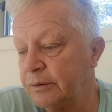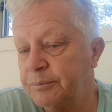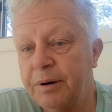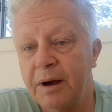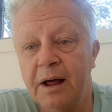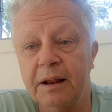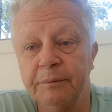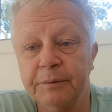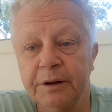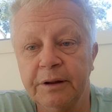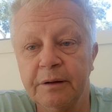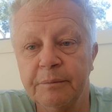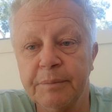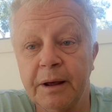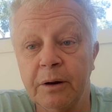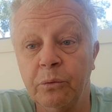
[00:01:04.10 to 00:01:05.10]
in Parliament in
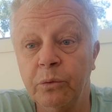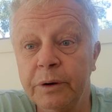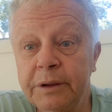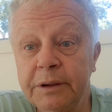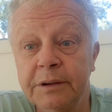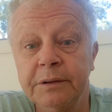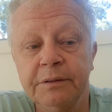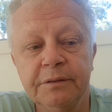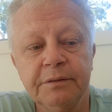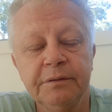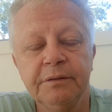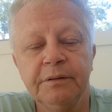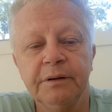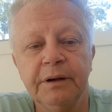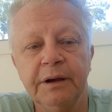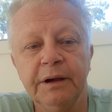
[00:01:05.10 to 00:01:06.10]
about a week,
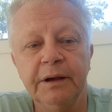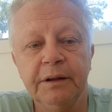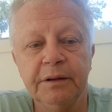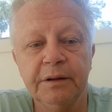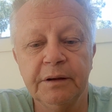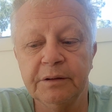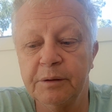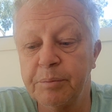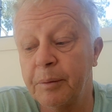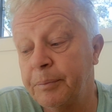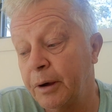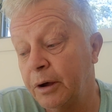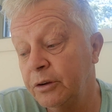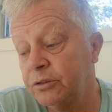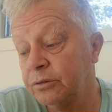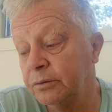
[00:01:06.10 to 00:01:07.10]
and the
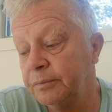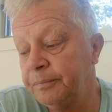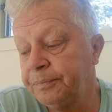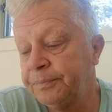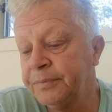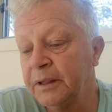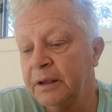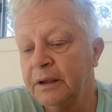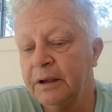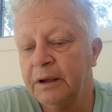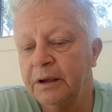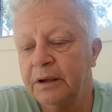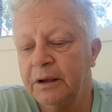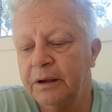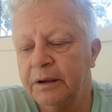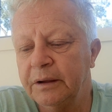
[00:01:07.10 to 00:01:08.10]
proposal,
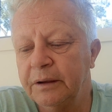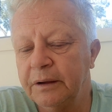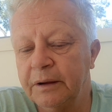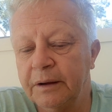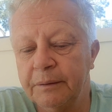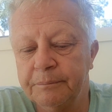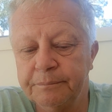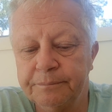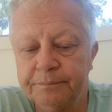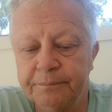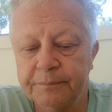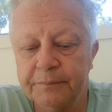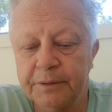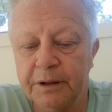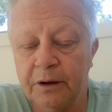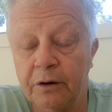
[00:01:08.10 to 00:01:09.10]
and
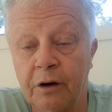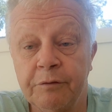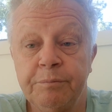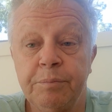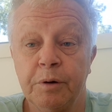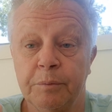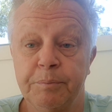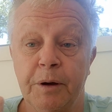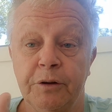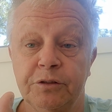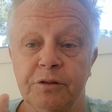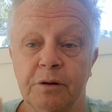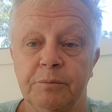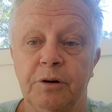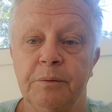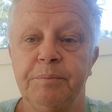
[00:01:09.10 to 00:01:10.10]
I've put a post
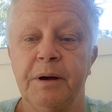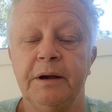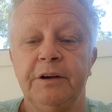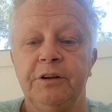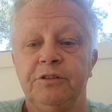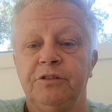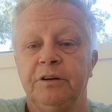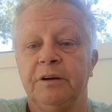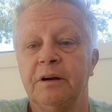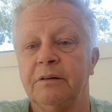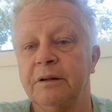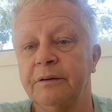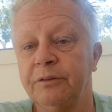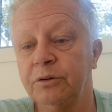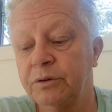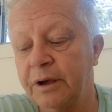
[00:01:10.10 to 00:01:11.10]
on my page you can go and
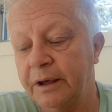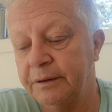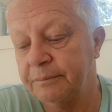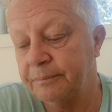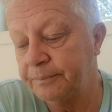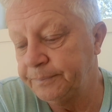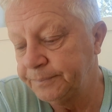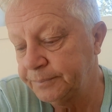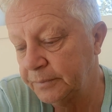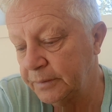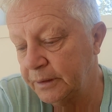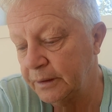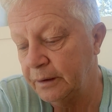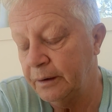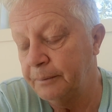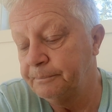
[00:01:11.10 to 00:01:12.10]
have a look at,
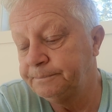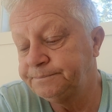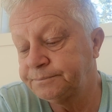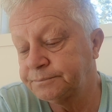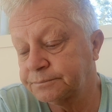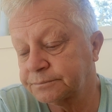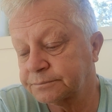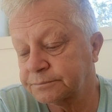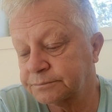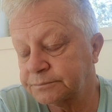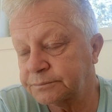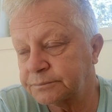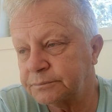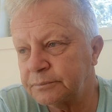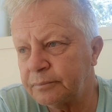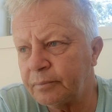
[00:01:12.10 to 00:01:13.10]

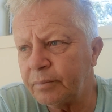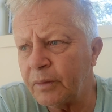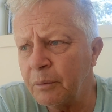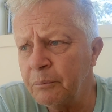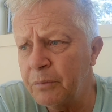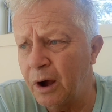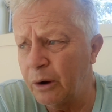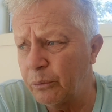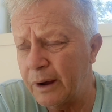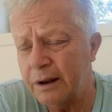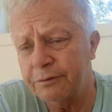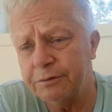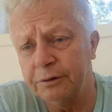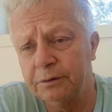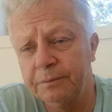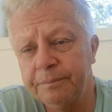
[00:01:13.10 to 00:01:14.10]
by a
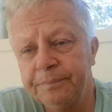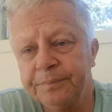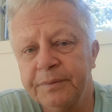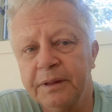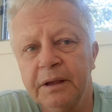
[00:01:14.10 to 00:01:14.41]
wonderful